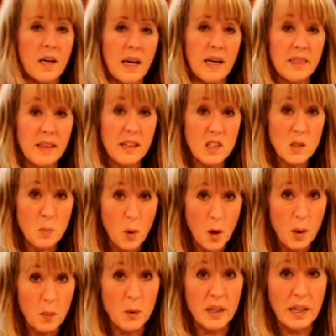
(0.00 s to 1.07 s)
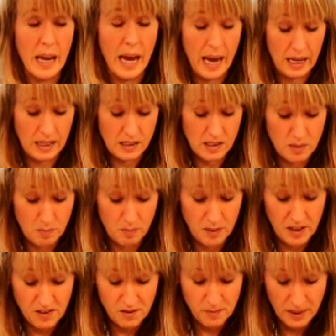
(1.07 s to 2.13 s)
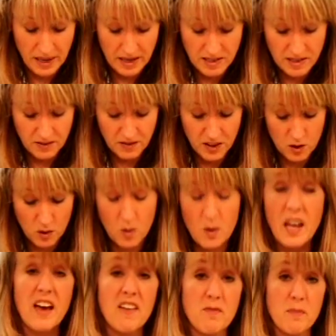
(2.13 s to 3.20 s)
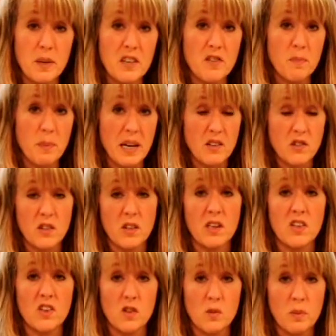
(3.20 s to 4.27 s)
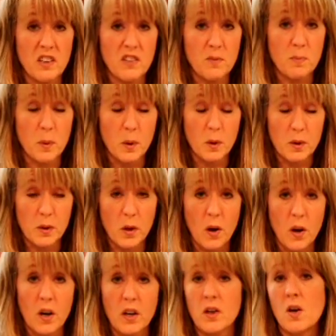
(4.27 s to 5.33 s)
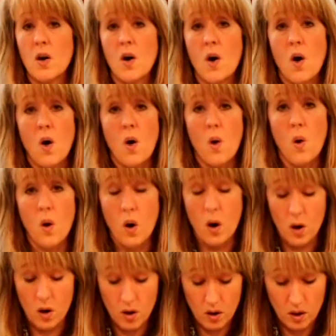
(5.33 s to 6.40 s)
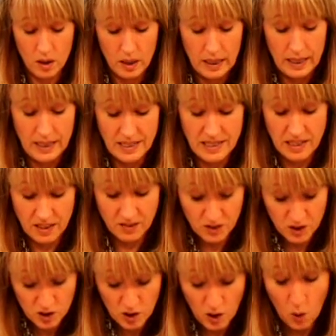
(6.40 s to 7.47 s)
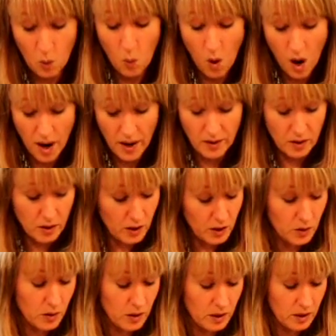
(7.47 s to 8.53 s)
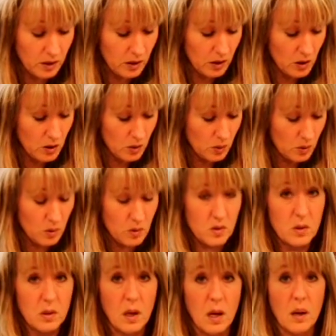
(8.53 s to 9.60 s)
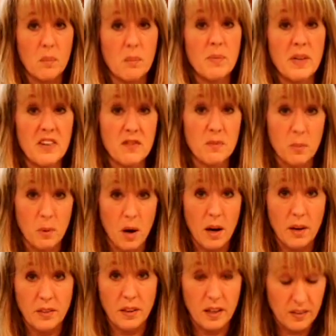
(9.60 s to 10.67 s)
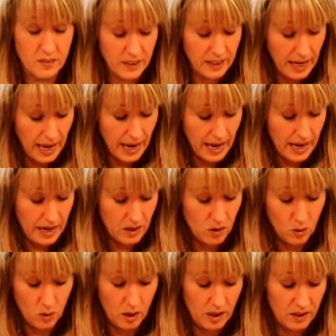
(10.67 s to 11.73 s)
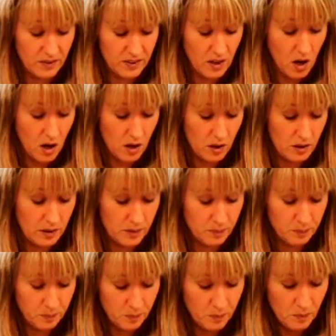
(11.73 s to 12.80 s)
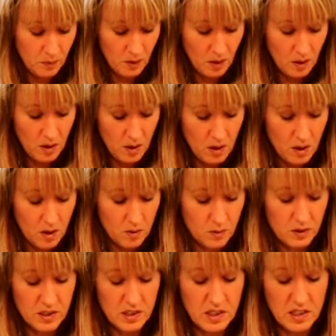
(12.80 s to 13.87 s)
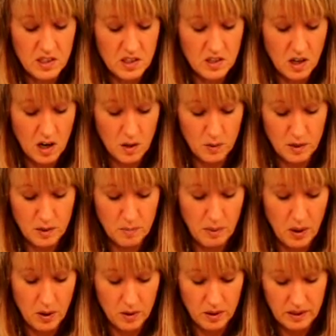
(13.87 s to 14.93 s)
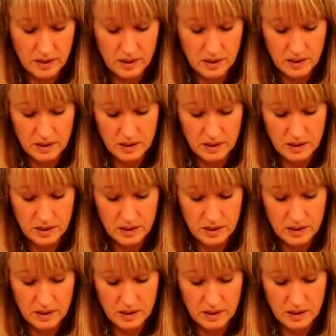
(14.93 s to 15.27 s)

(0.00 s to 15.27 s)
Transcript: At this point, we're going to add some beef base. If you don't have beef base, you can use beef bouillon, or instead of using water, you can use beef broth out of a can or out of a carton. We're just going to start with about a